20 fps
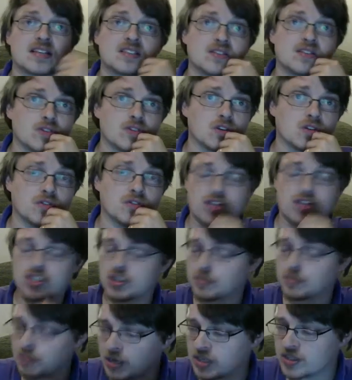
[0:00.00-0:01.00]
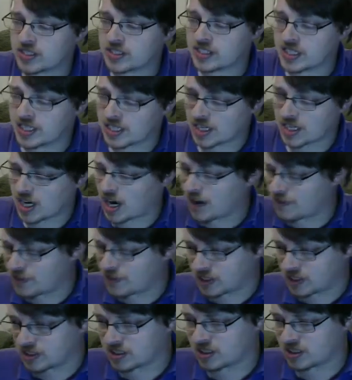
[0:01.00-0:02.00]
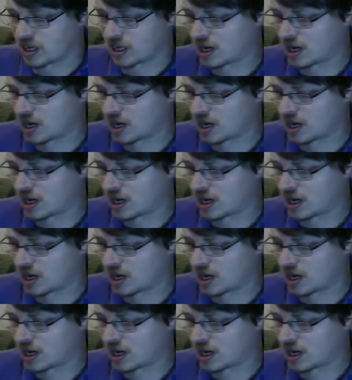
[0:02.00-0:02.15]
if not the fiction, by looking at covers.